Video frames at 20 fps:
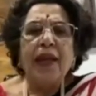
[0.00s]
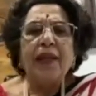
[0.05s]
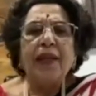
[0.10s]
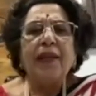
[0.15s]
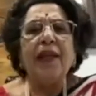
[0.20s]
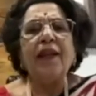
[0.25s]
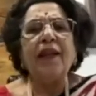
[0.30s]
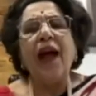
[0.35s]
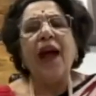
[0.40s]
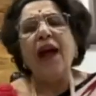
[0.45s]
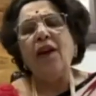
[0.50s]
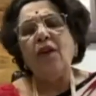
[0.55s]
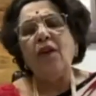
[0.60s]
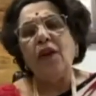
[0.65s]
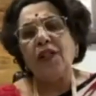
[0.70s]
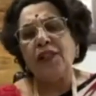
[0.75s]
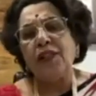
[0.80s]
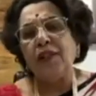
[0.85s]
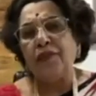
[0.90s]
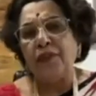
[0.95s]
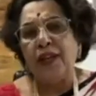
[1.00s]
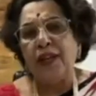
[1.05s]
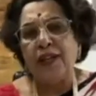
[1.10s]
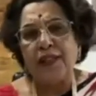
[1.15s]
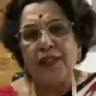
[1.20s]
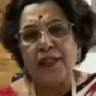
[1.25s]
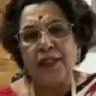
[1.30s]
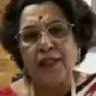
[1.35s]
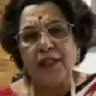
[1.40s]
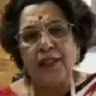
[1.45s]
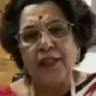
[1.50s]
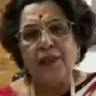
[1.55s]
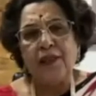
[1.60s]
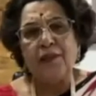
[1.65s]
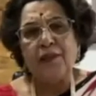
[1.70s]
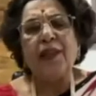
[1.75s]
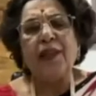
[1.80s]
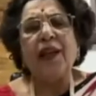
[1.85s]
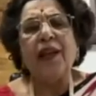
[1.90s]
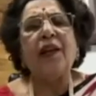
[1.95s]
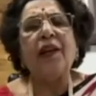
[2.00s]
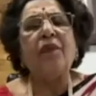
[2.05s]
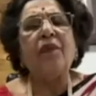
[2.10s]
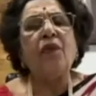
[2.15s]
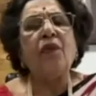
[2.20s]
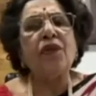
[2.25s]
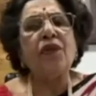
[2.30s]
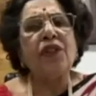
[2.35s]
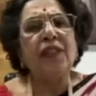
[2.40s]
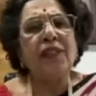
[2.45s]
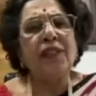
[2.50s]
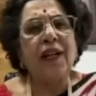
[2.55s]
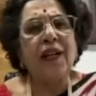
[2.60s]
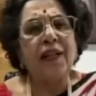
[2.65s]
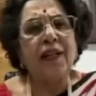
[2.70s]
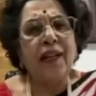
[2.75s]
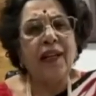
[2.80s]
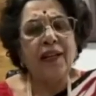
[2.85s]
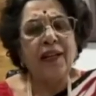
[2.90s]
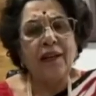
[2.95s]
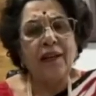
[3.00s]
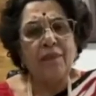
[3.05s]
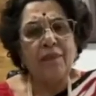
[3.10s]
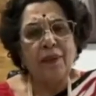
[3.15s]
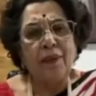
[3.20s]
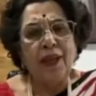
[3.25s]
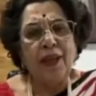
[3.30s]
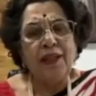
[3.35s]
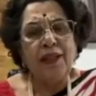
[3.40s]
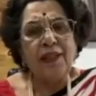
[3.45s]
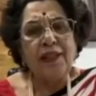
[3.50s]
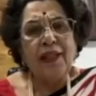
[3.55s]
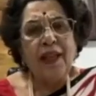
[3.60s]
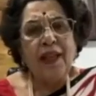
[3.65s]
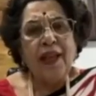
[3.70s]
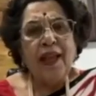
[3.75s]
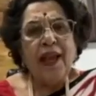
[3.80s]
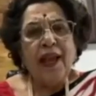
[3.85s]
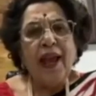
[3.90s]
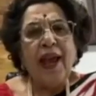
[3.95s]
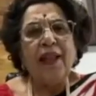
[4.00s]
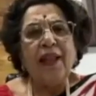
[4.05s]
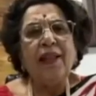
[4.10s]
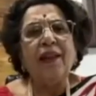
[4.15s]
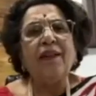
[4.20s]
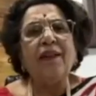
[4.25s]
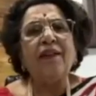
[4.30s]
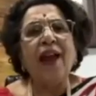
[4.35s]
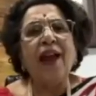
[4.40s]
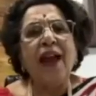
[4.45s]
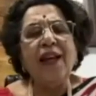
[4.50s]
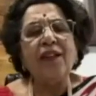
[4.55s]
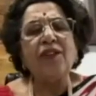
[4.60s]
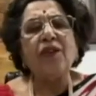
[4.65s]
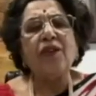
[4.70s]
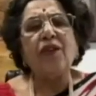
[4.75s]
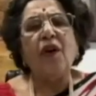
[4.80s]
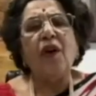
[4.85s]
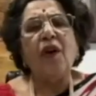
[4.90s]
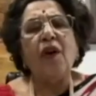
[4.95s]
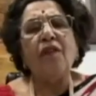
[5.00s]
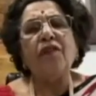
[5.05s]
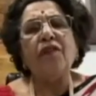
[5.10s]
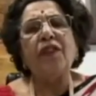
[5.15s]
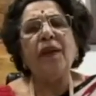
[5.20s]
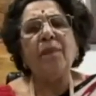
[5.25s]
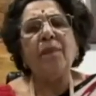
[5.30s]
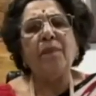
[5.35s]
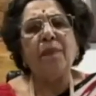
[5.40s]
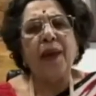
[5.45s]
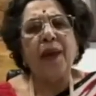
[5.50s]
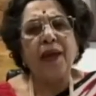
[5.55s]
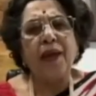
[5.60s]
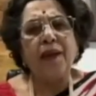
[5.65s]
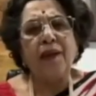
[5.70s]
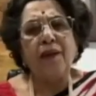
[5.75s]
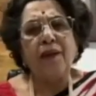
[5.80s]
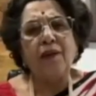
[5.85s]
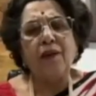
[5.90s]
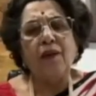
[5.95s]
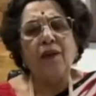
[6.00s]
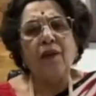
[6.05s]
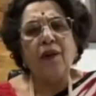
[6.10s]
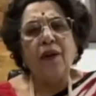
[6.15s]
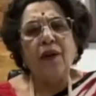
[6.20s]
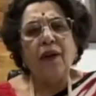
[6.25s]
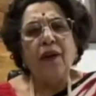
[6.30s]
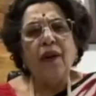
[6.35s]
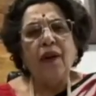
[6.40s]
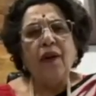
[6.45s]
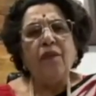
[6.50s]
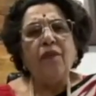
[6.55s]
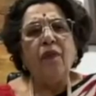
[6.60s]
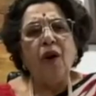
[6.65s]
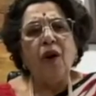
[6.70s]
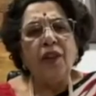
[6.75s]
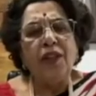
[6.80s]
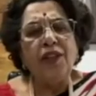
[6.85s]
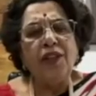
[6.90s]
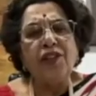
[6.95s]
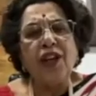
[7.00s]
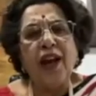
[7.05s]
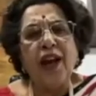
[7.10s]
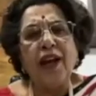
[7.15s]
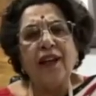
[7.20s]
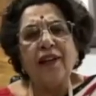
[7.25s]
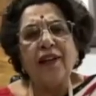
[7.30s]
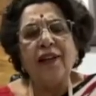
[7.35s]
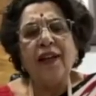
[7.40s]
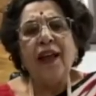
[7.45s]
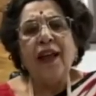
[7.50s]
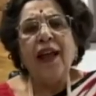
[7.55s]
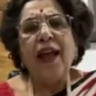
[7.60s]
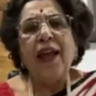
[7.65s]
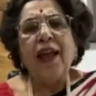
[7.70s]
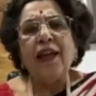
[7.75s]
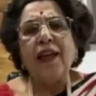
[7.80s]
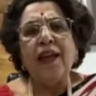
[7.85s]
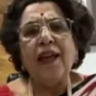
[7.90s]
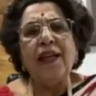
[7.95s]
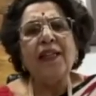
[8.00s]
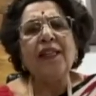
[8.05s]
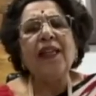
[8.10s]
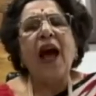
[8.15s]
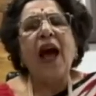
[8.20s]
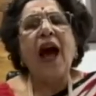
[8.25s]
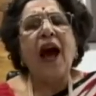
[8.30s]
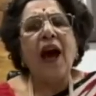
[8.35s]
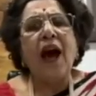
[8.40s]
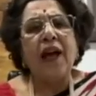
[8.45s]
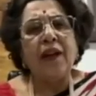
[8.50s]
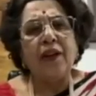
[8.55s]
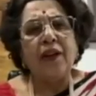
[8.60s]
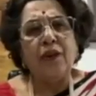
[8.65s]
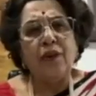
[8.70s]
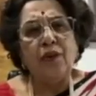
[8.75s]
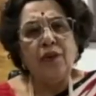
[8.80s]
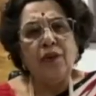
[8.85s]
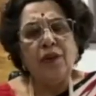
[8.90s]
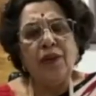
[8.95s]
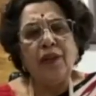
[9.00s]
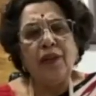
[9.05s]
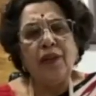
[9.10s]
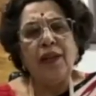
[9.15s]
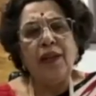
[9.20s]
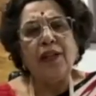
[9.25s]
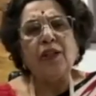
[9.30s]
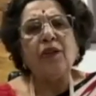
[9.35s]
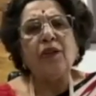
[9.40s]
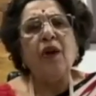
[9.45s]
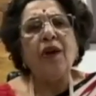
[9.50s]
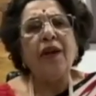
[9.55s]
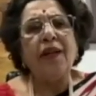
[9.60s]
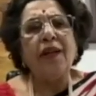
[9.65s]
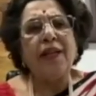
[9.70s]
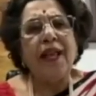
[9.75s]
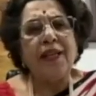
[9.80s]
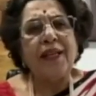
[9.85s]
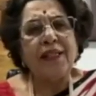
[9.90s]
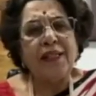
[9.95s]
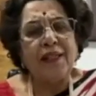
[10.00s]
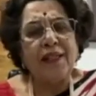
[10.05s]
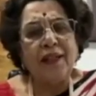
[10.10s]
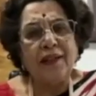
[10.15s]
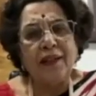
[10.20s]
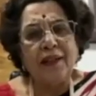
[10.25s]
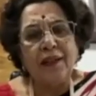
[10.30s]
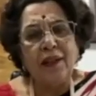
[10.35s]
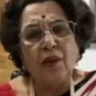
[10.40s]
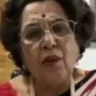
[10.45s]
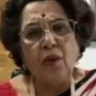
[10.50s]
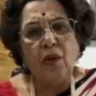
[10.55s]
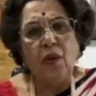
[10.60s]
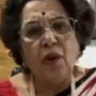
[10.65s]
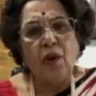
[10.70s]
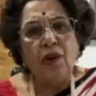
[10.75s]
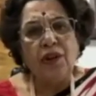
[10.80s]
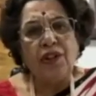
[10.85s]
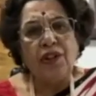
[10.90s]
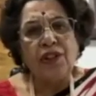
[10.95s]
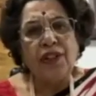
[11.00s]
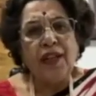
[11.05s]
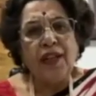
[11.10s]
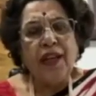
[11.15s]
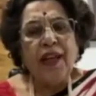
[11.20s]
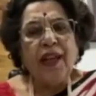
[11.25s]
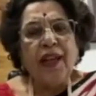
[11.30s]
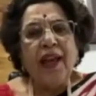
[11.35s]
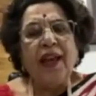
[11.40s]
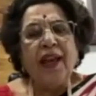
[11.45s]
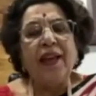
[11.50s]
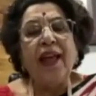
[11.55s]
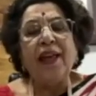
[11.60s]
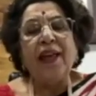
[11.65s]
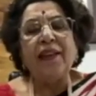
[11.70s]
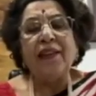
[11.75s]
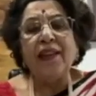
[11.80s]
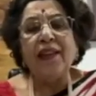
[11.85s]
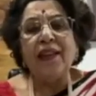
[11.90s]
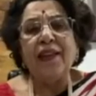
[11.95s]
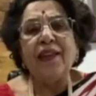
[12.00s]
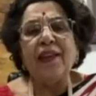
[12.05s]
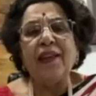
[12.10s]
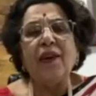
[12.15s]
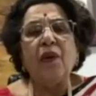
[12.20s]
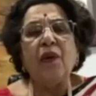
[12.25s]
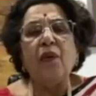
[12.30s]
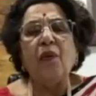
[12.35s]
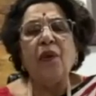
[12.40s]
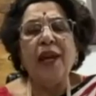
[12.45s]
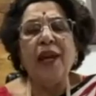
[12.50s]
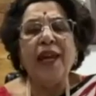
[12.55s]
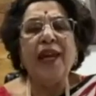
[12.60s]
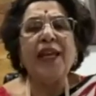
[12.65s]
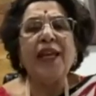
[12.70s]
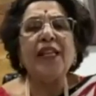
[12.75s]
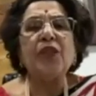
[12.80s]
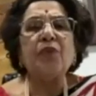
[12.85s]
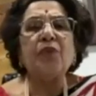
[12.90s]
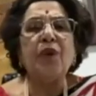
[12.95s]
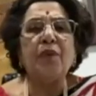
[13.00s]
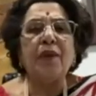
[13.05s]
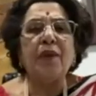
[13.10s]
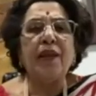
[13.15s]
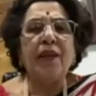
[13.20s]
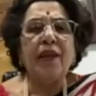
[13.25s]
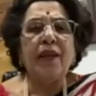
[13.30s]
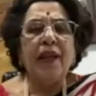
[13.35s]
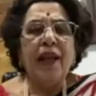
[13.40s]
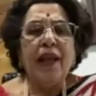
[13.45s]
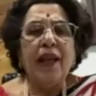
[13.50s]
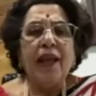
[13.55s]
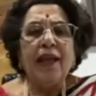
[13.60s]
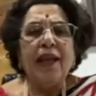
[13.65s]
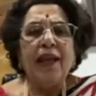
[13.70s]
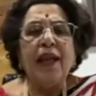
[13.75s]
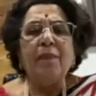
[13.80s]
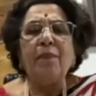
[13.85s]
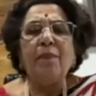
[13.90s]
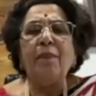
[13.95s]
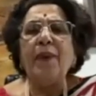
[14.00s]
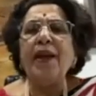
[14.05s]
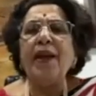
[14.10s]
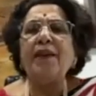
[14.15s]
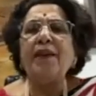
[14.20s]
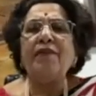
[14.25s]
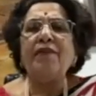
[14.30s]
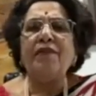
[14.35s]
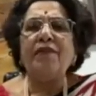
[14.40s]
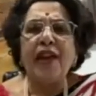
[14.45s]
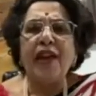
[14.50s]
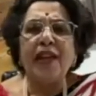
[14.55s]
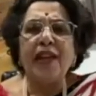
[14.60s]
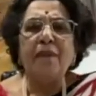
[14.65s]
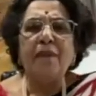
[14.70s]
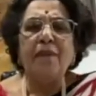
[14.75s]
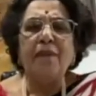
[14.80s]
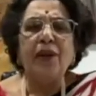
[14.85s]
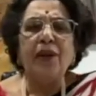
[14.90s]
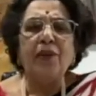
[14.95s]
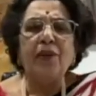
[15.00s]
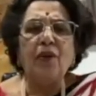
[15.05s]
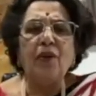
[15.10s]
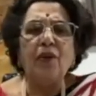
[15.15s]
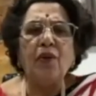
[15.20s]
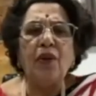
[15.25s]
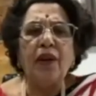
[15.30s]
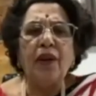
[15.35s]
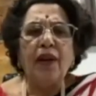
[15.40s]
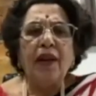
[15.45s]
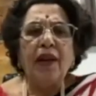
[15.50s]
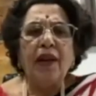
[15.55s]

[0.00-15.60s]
There are lots of cases where the divorces are taking place and the right of the parent for the child is argued, it's contested in the courts, and I think we as women can play a very big role